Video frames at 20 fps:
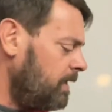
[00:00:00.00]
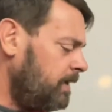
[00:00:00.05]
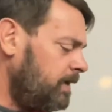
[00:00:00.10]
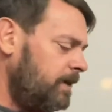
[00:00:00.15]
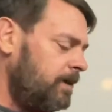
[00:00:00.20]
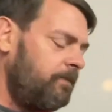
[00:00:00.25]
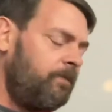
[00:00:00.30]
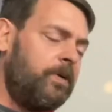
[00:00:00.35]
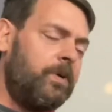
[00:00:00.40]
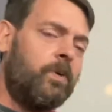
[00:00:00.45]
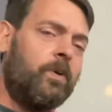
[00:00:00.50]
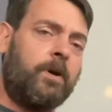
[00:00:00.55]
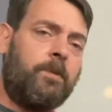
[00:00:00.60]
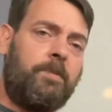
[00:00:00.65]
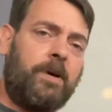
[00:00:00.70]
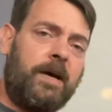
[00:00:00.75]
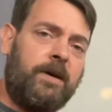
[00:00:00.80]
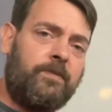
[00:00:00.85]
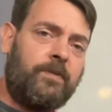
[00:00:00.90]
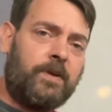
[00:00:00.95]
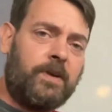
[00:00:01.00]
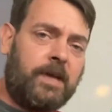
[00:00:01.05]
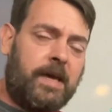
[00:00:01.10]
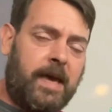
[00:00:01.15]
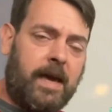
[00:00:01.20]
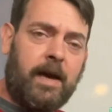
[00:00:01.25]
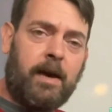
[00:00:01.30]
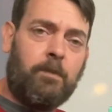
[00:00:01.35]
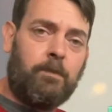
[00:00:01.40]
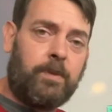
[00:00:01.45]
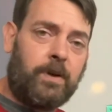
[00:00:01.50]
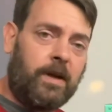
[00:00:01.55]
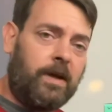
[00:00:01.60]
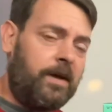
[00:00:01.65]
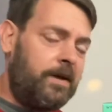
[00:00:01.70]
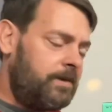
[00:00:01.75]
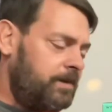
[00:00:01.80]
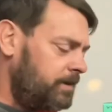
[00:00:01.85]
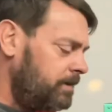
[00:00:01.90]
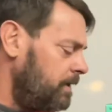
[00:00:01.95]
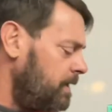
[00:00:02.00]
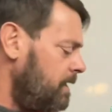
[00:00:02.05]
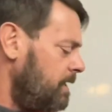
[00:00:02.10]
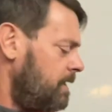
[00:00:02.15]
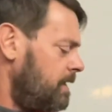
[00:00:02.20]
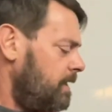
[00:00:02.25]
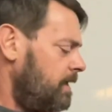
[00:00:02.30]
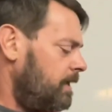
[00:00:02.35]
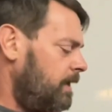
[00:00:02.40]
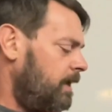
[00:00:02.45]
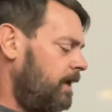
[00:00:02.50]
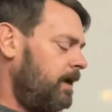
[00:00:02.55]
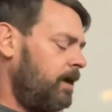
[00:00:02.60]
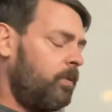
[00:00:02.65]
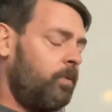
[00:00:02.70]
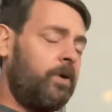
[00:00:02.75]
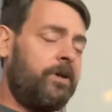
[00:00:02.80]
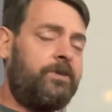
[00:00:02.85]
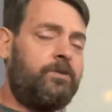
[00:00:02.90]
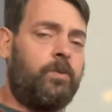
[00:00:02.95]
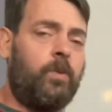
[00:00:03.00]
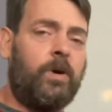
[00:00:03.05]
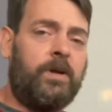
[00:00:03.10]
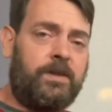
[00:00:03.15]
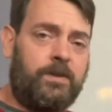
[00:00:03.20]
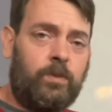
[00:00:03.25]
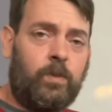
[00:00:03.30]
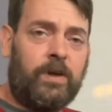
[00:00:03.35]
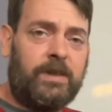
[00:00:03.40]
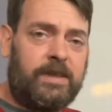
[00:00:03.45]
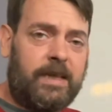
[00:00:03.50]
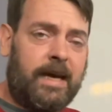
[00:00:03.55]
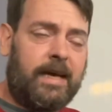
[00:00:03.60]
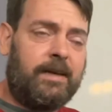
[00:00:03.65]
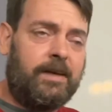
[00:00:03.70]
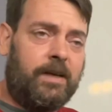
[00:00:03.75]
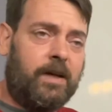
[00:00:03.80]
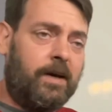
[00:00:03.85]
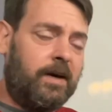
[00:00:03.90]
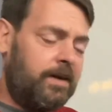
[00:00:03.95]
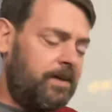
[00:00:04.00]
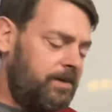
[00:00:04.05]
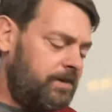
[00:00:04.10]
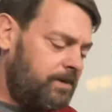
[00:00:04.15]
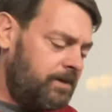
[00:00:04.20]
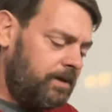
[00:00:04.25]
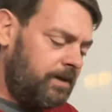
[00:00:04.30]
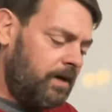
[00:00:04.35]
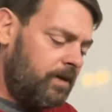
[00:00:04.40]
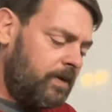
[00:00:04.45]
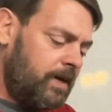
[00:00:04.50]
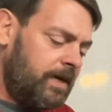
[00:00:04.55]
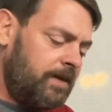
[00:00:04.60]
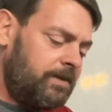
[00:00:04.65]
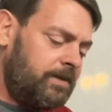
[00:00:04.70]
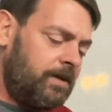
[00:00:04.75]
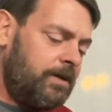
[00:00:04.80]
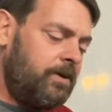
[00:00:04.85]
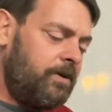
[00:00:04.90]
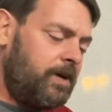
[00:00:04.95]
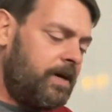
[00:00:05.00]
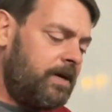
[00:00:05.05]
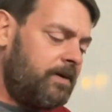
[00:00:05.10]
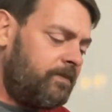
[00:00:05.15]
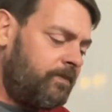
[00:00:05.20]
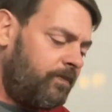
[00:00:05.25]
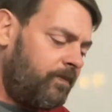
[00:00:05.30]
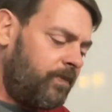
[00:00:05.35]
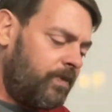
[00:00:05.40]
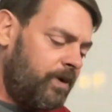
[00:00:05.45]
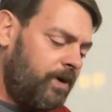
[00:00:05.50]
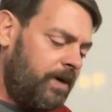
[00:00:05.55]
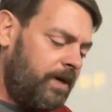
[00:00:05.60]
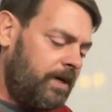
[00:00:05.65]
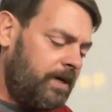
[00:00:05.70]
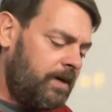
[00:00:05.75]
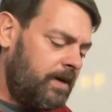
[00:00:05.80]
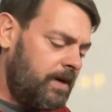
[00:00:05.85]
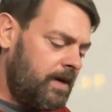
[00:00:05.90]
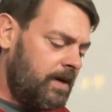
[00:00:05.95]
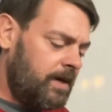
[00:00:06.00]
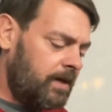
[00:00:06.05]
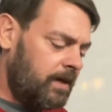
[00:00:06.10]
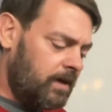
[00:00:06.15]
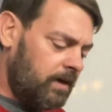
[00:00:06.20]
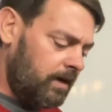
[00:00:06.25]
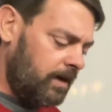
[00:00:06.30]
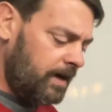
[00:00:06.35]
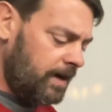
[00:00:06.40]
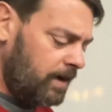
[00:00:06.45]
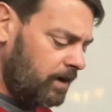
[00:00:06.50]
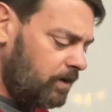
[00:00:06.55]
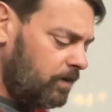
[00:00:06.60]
If you want to pay for the Cam Plus, what that does, okay, so you get free cloud